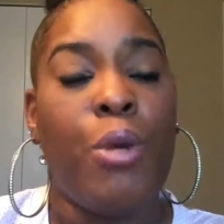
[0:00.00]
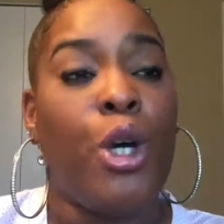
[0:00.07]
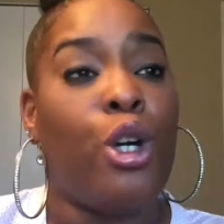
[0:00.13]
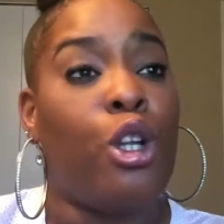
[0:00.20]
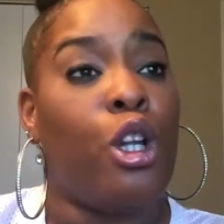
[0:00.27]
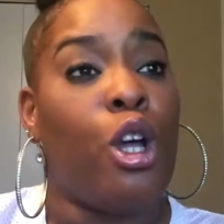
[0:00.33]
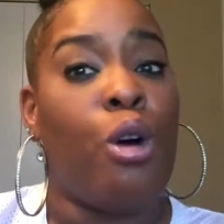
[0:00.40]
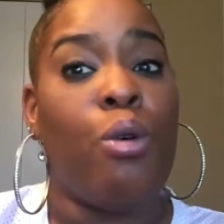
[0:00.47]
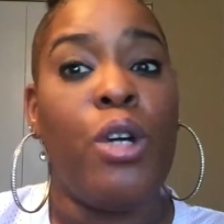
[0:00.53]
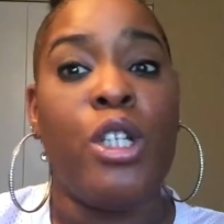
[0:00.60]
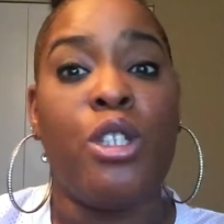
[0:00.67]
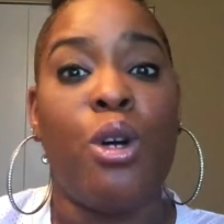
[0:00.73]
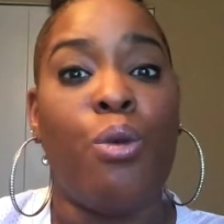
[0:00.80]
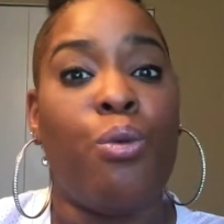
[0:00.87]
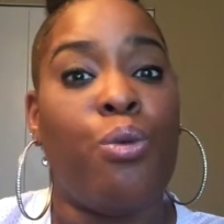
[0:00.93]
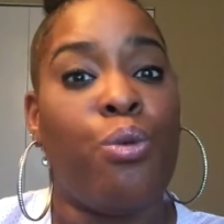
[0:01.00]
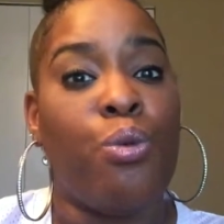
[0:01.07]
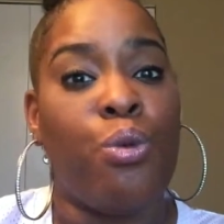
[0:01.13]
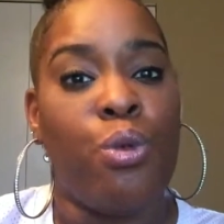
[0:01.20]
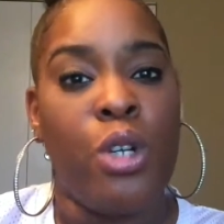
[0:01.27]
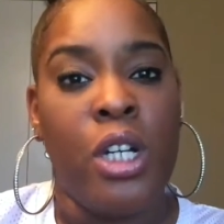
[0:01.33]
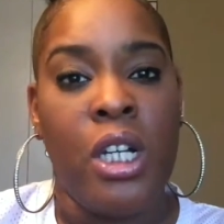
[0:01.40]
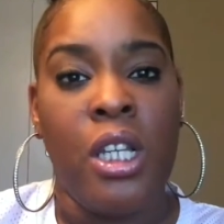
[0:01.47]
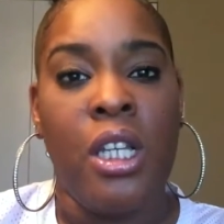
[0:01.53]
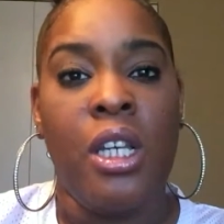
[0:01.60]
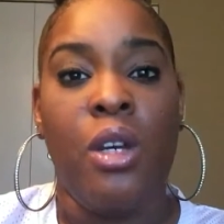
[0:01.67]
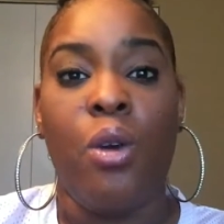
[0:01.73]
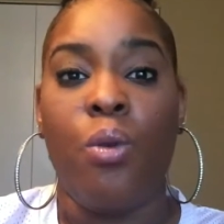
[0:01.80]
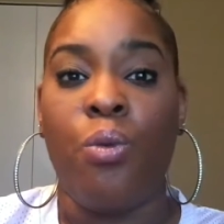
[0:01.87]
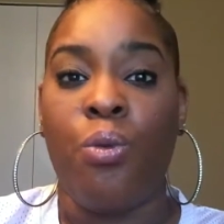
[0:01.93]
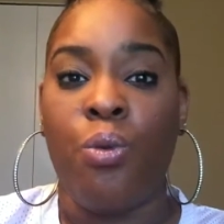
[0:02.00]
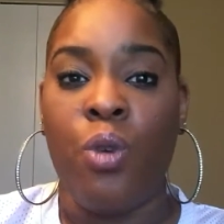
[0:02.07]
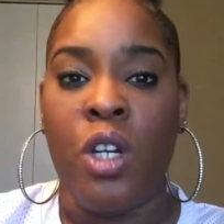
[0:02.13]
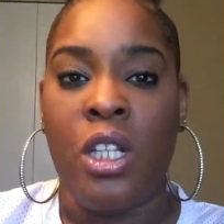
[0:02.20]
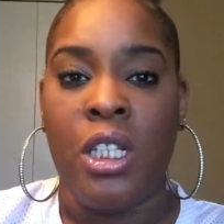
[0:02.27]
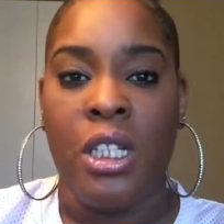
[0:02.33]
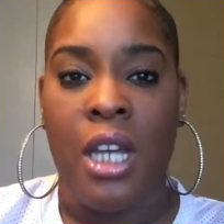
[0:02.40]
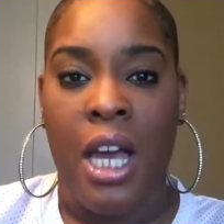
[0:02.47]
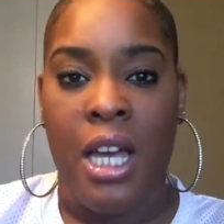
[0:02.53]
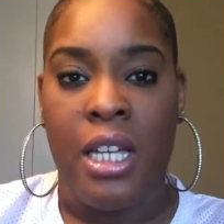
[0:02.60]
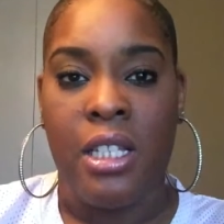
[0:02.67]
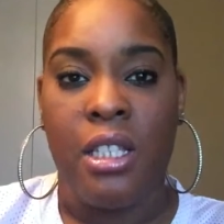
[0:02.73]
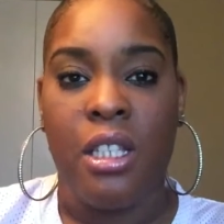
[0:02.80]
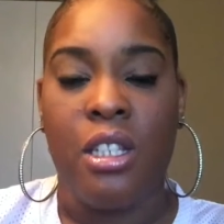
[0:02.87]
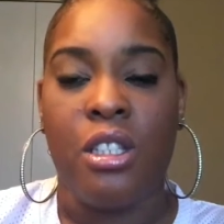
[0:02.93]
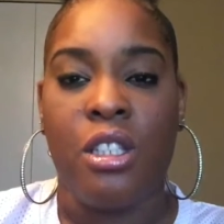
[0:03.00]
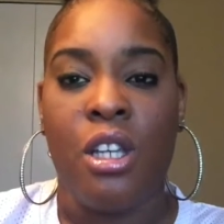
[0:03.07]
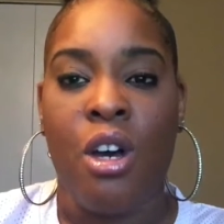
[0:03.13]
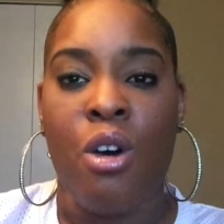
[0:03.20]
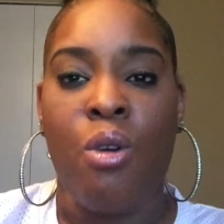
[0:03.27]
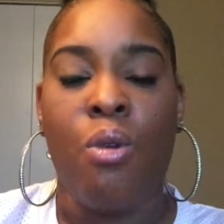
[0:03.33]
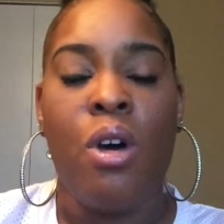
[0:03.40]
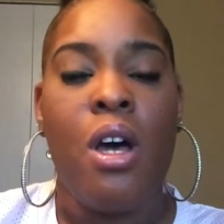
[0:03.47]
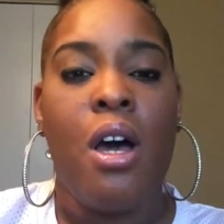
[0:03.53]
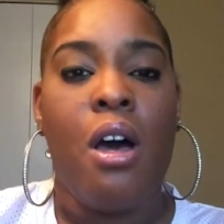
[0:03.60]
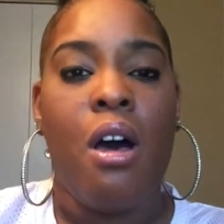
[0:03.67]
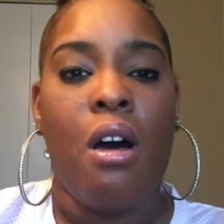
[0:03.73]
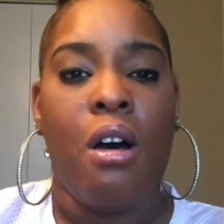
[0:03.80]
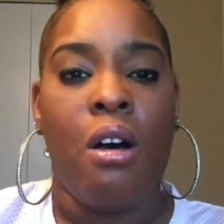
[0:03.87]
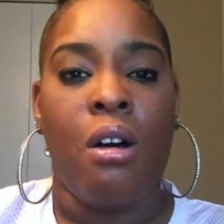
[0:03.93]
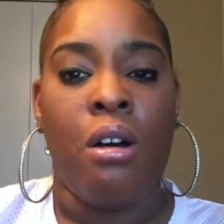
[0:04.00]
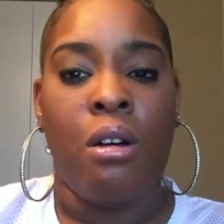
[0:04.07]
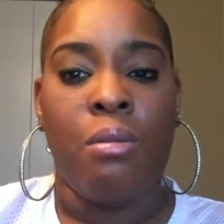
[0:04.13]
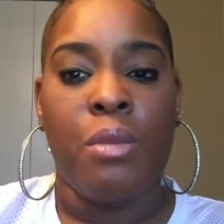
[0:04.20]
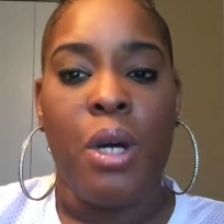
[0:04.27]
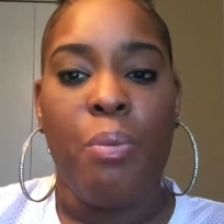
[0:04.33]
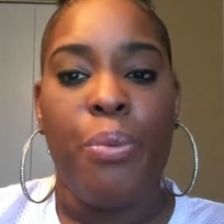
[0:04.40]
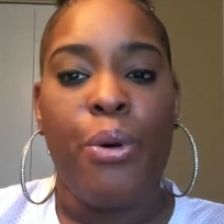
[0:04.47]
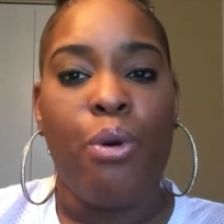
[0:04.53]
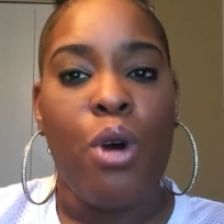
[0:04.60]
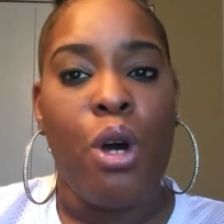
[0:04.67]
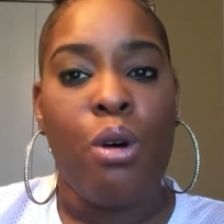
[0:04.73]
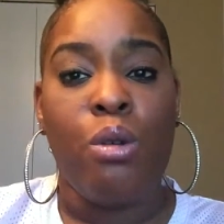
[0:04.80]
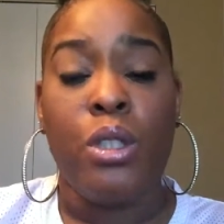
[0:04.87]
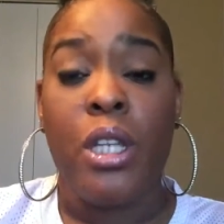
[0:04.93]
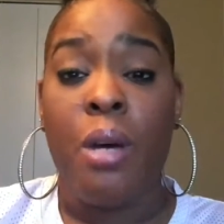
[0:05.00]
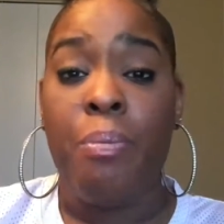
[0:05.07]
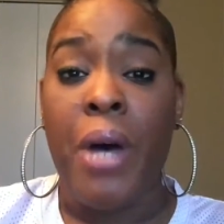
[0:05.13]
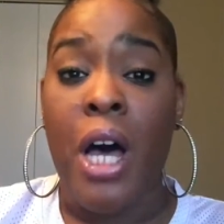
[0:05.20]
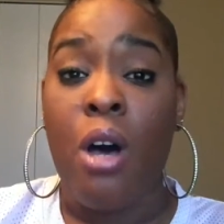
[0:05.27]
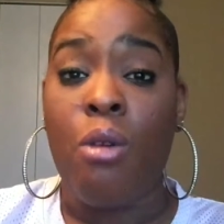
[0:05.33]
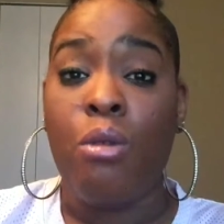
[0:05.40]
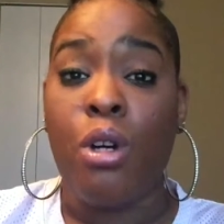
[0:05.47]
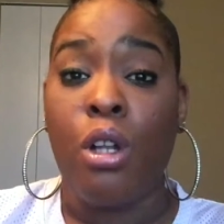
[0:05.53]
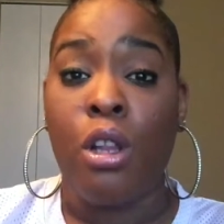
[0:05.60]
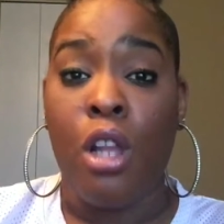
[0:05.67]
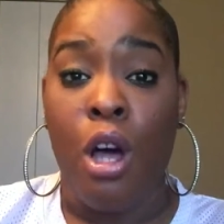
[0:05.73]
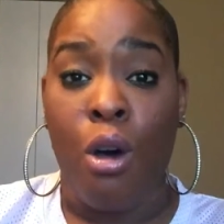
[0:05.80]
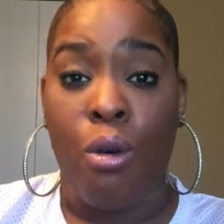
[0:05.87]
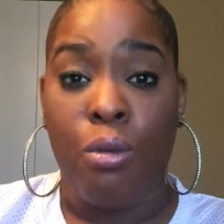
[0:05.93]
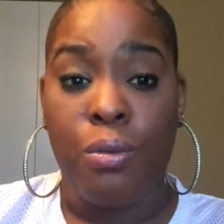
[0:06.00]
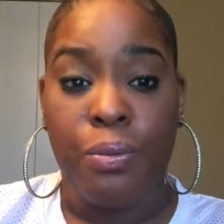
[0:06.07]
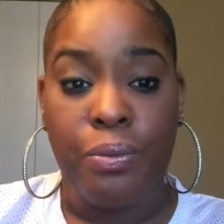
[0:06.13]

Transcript: Glow is really nice. So pros about Glow: